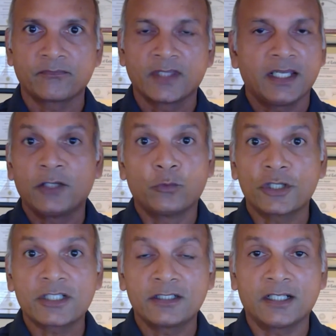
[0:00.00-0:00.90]
It
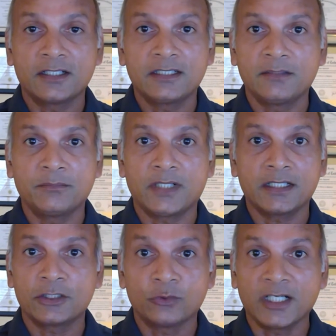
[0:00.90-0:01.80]
wasn't until
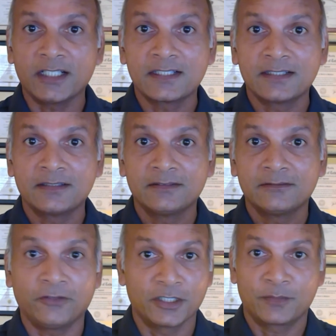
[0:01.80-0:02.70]
Mike DeWine's
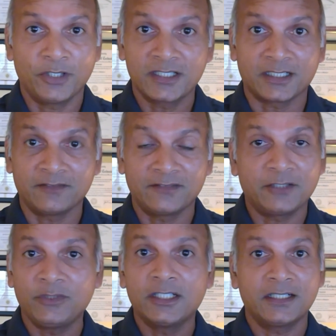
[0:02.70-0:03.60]
false positive
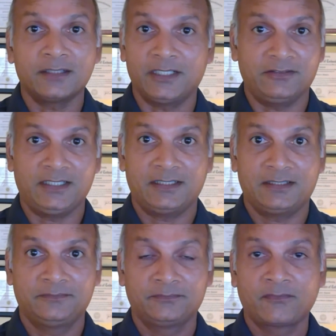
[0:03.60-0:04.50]
that we learned about
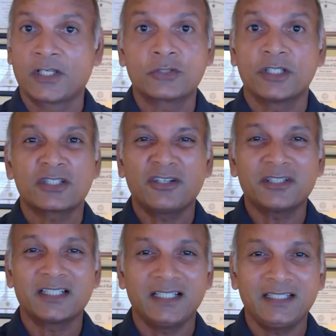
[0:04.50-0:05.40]
this. So it's
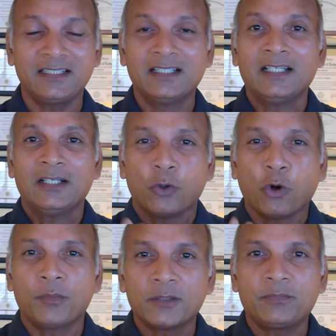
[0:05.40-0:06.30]
not really
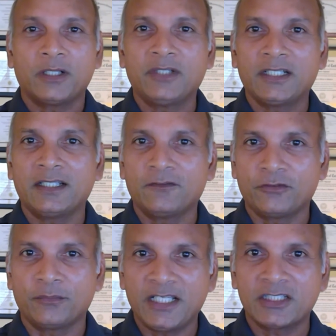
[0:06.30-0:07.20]
open public
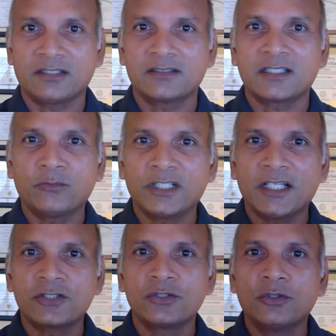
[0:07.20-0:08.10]
information. Someone
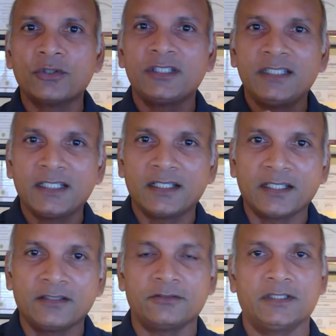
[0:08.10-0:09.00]
has to go digging
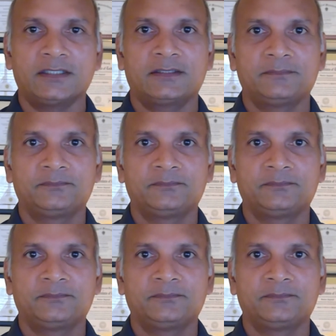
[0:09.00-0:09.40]
into this